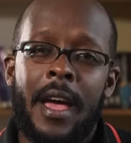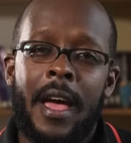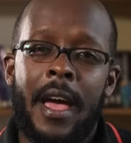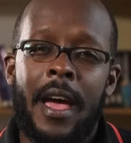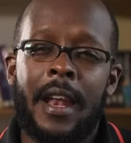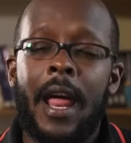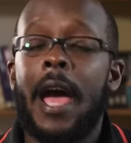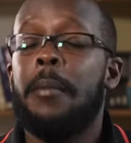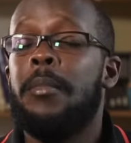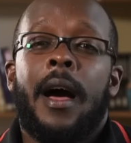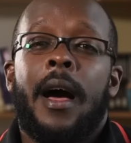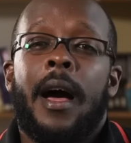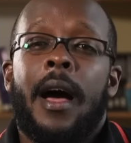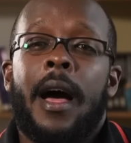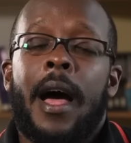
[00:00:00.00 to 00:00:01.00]
And
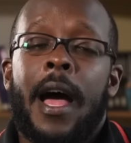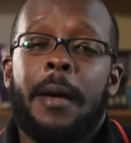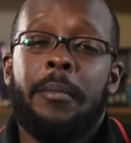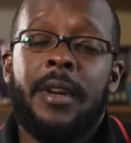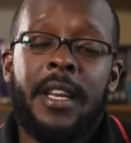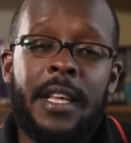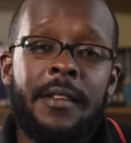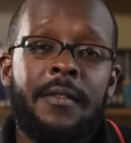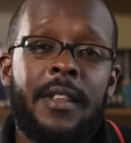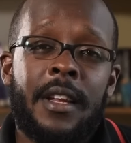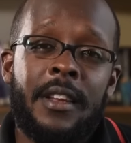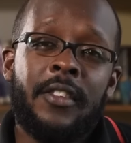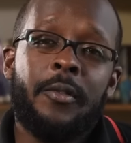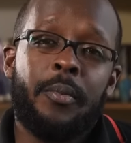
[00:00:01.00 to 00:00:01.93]
I believe that this